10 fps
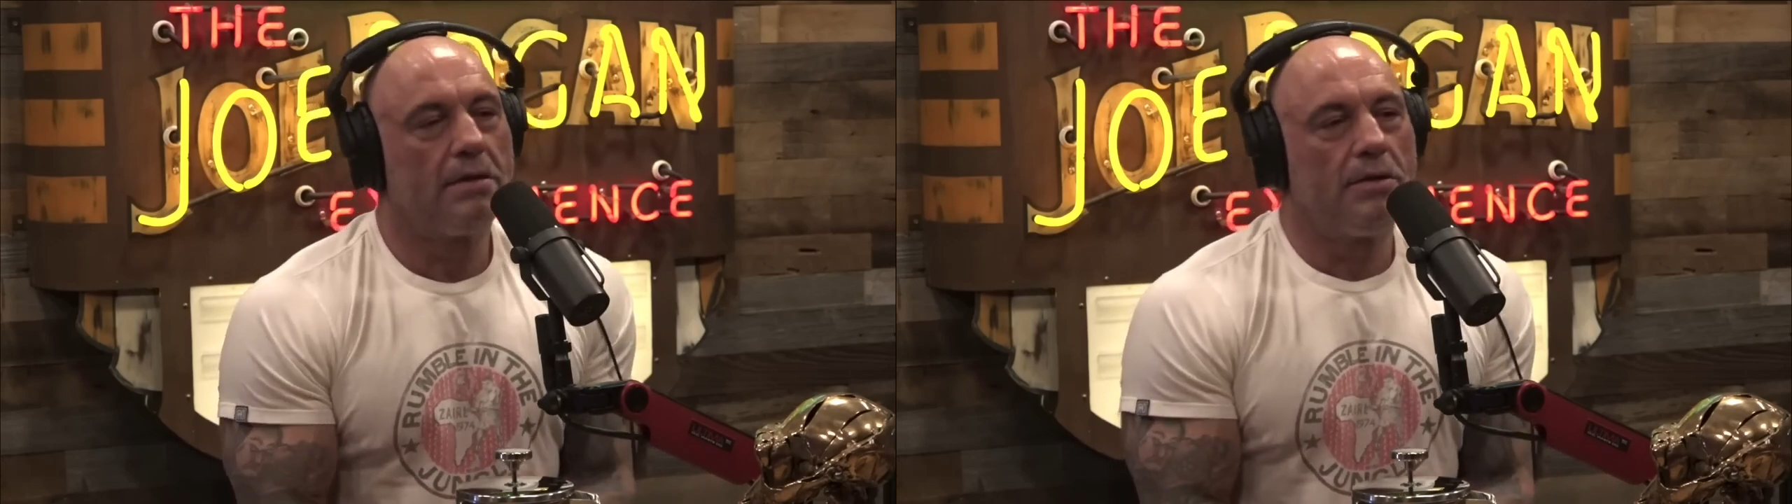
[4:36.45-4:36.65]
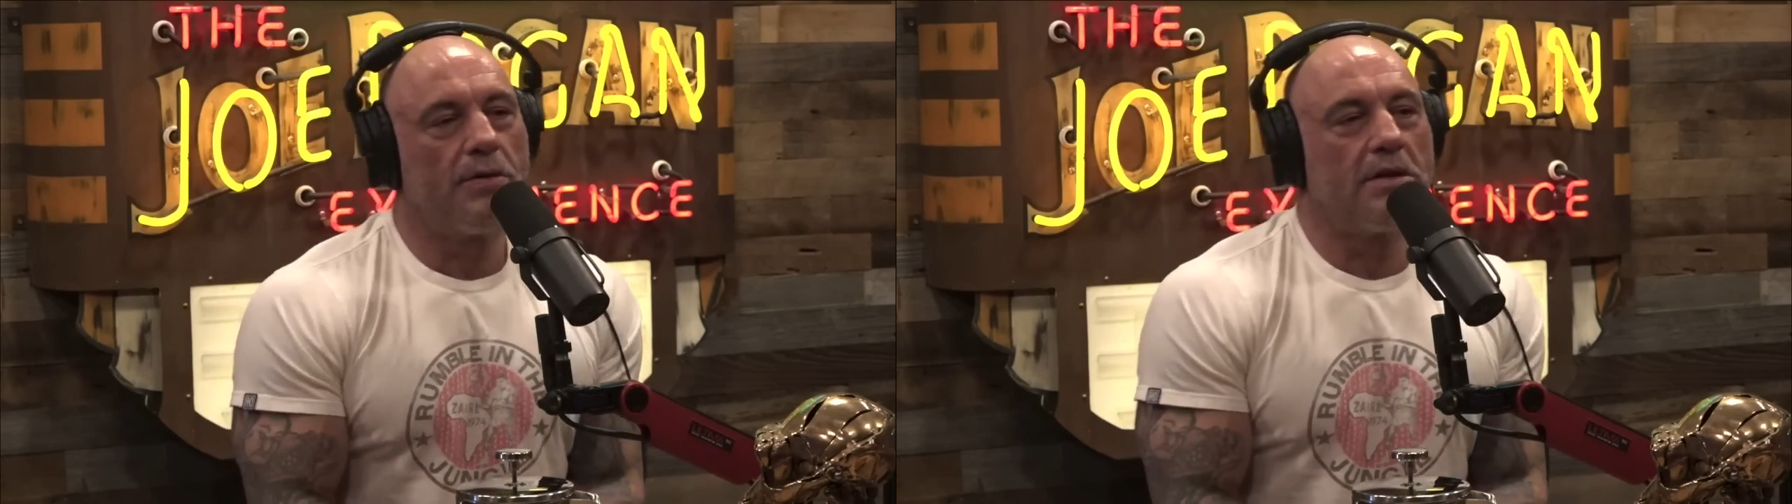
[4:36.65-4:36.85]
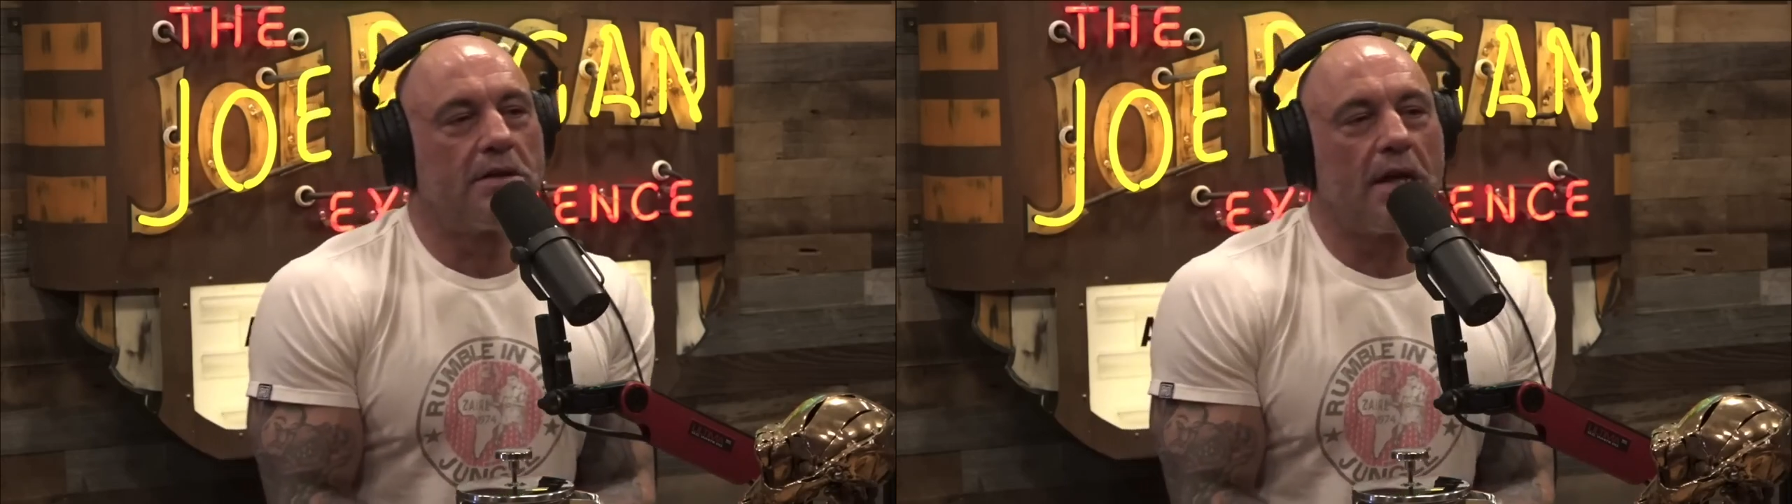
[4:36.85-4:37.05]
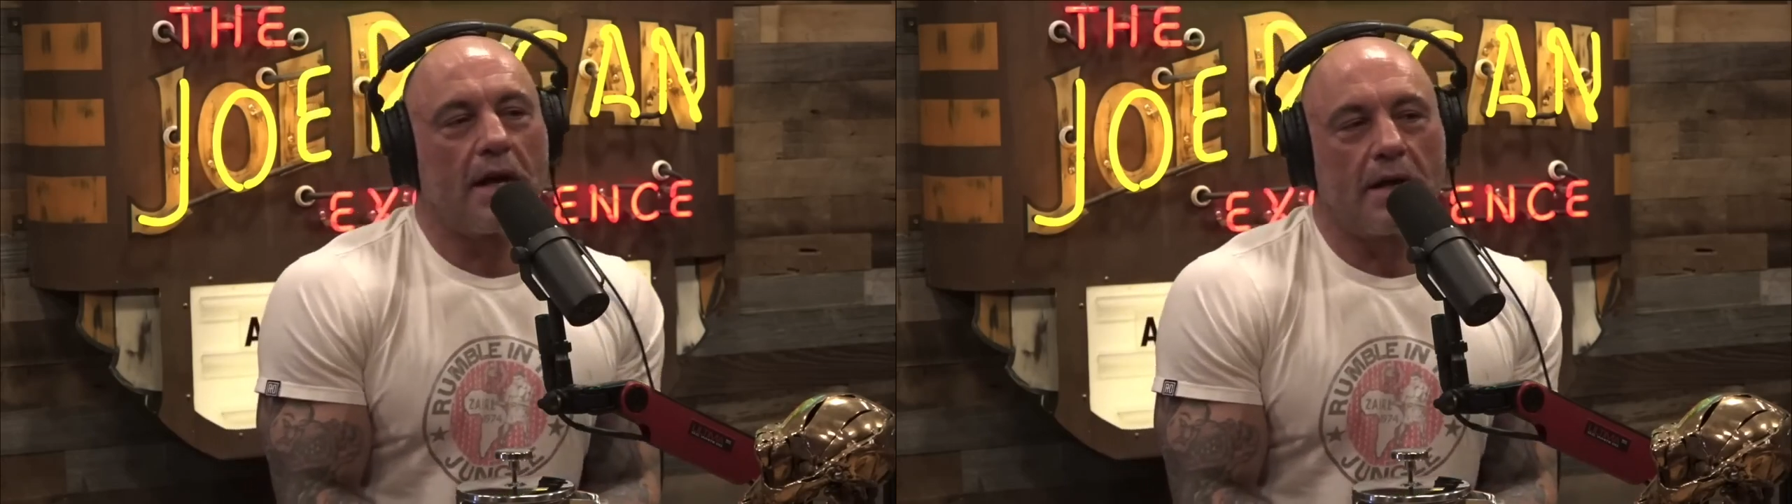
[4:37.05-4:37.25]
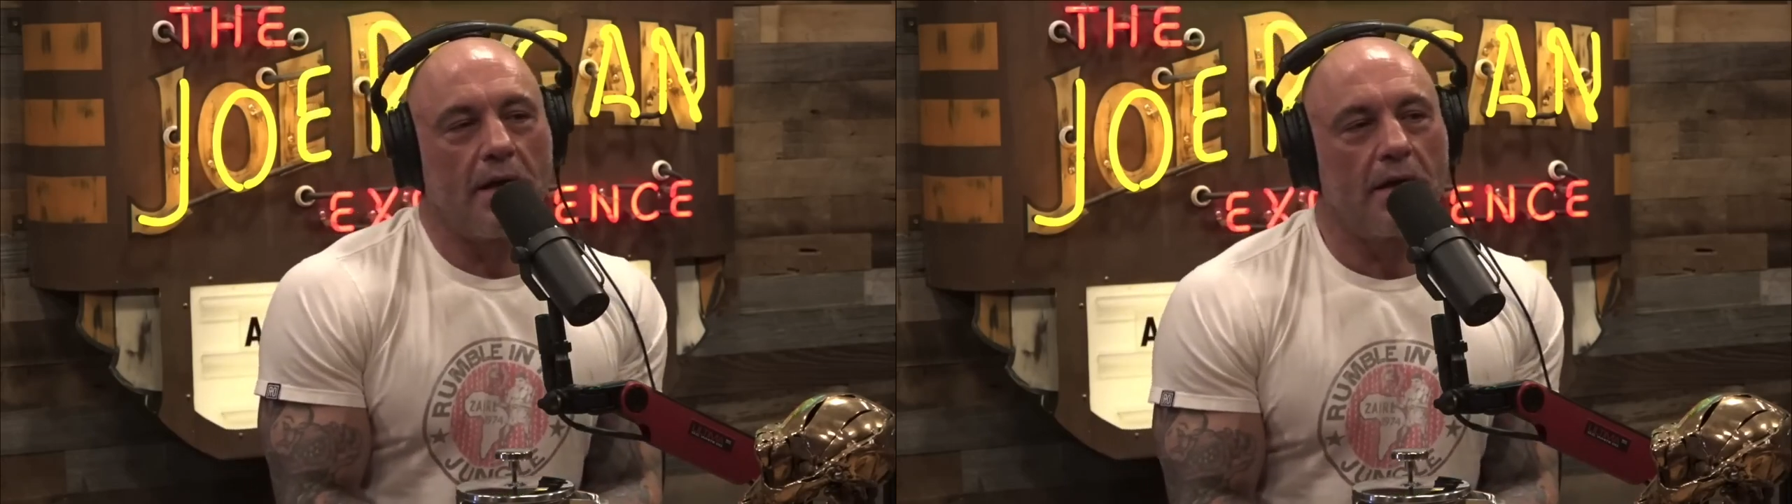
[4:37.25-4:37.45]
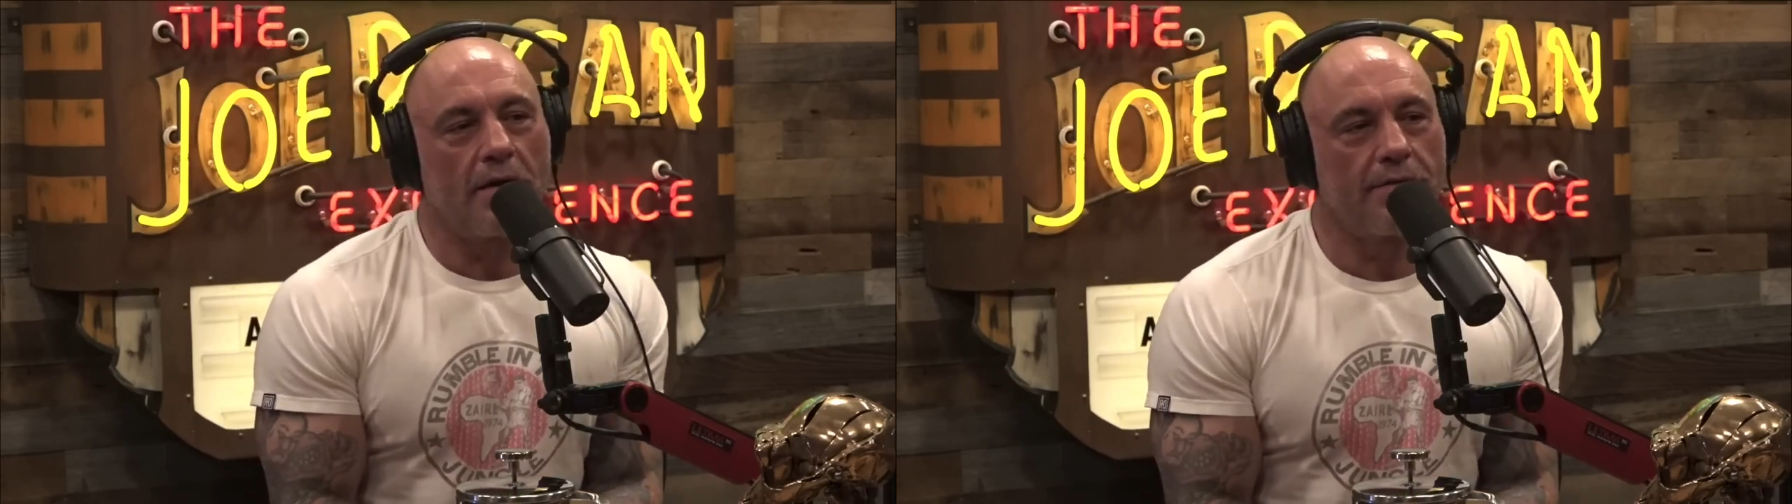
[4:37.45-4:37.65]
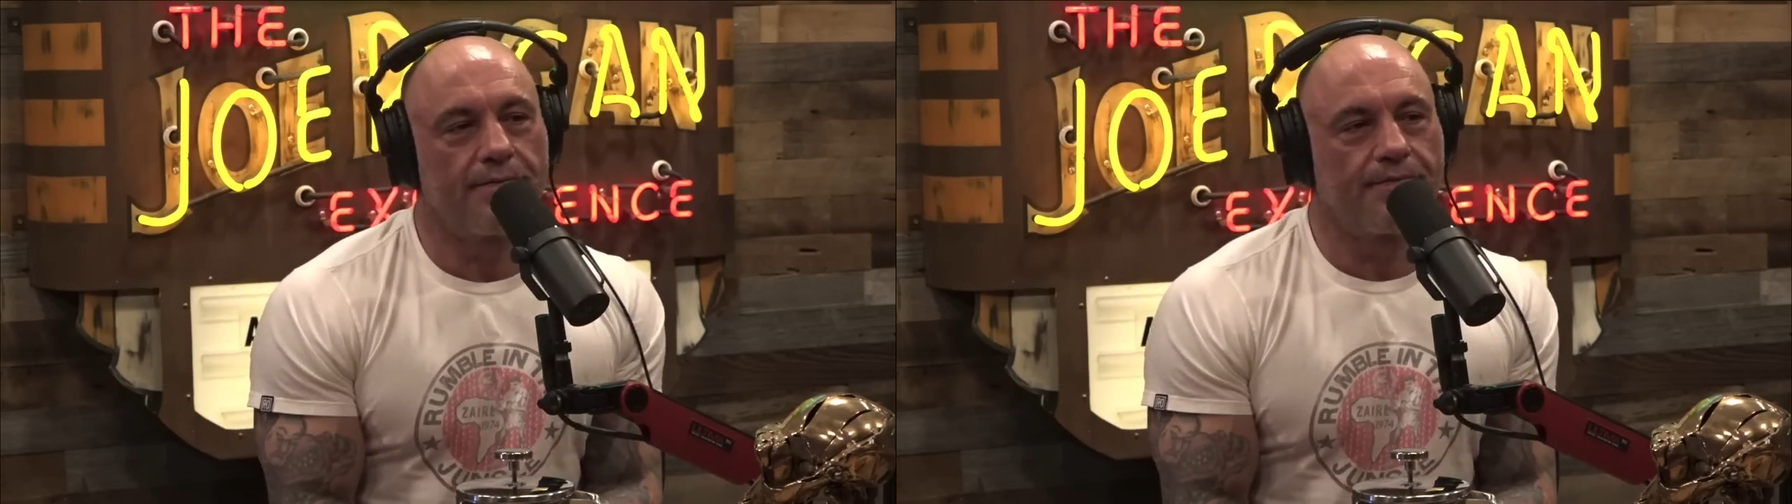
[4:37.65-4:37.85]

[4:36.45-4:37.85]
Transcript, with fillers: You wouldn't sure. say aikido.